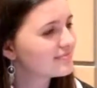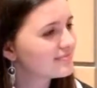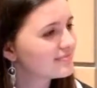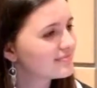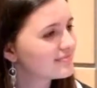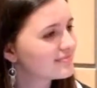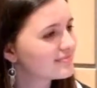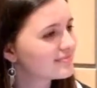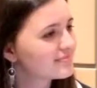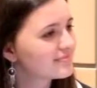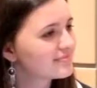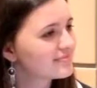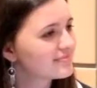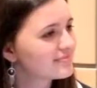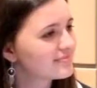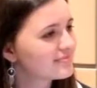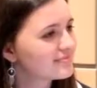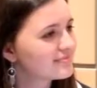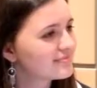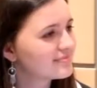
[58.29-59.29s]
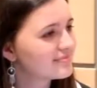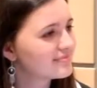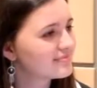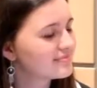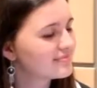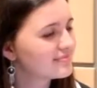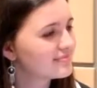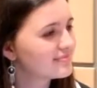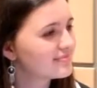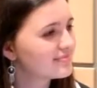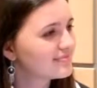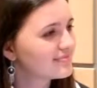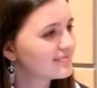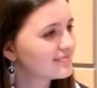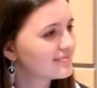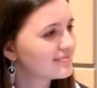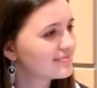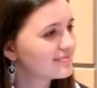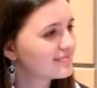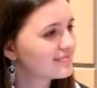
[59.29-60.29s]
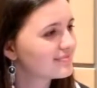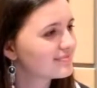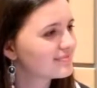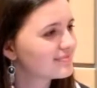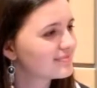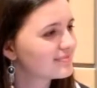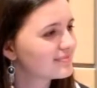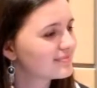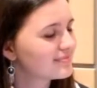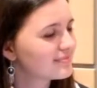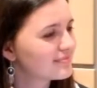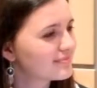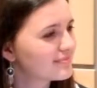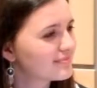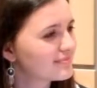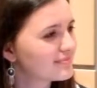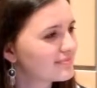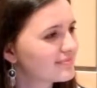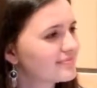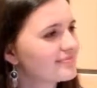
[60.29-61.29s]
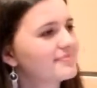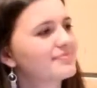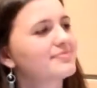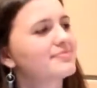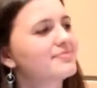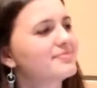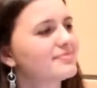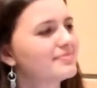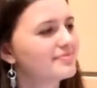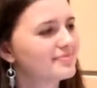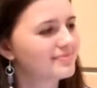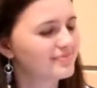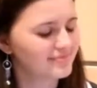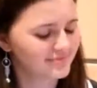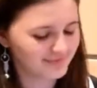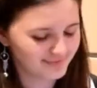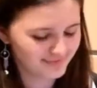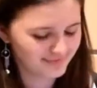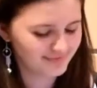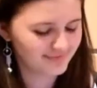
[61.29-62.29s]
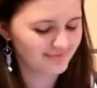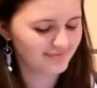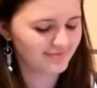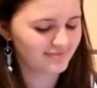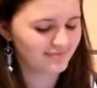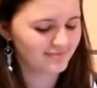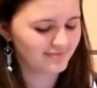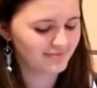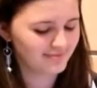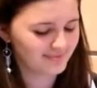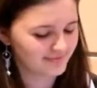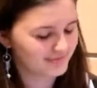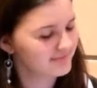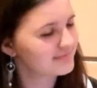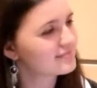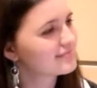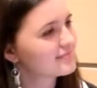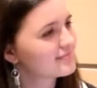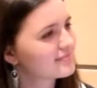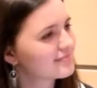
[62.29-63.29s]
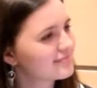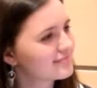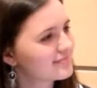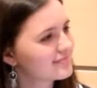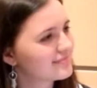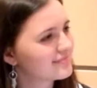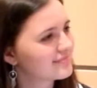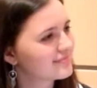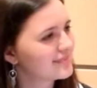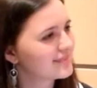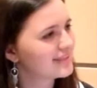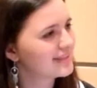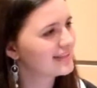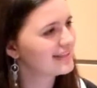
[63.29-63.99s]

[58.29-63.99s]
This person isn't speaking.